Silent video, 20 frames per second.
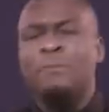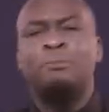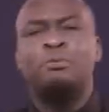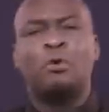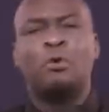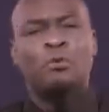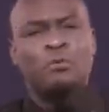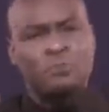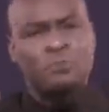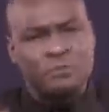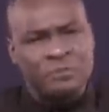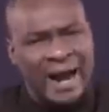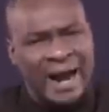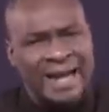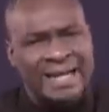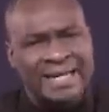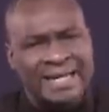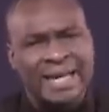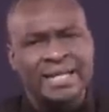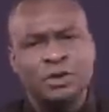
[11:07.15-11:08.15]

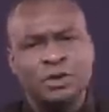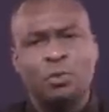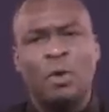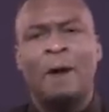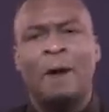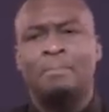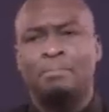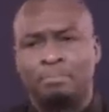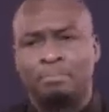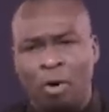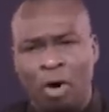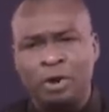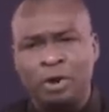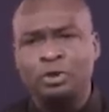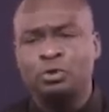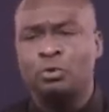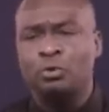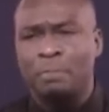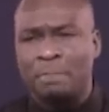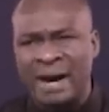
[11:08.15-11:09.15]
Provided you are born,
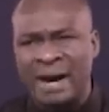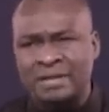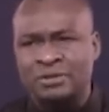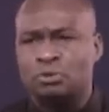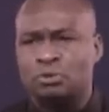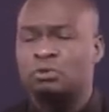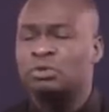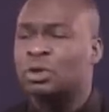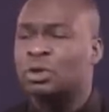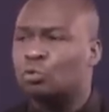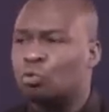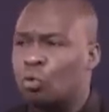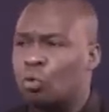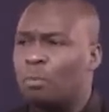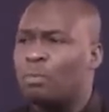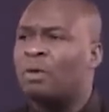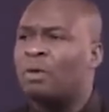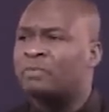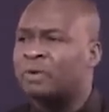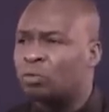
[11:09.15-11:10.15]
you pass through the
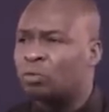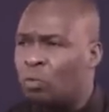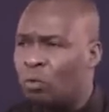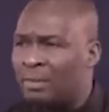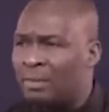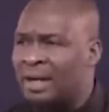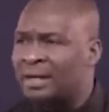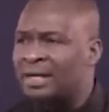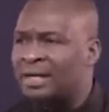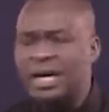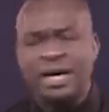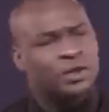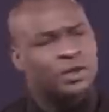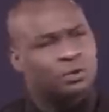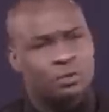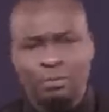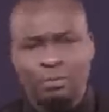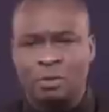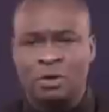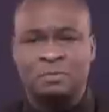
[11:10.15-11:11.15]
womb of a woman,
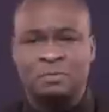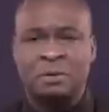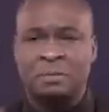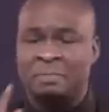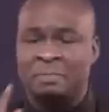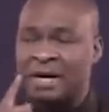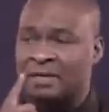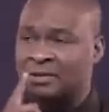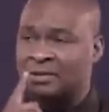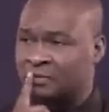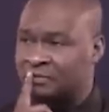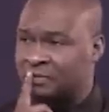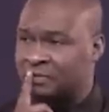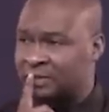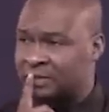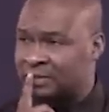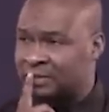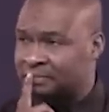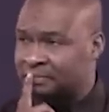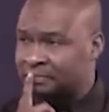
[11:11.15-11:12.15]
you must be part of it.